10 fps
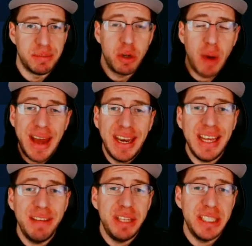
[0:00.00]
So any
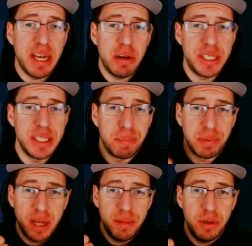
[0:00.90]
of these houses,
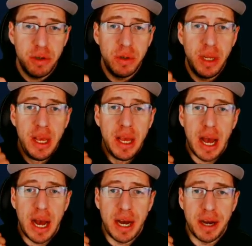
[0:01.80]
Blood Moon,
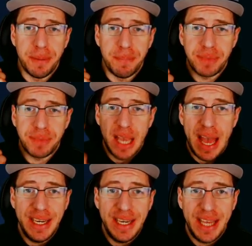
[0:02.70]

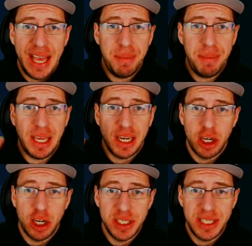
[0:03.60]
Endgame, and
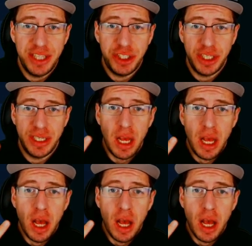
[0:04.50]
Cursed Nation,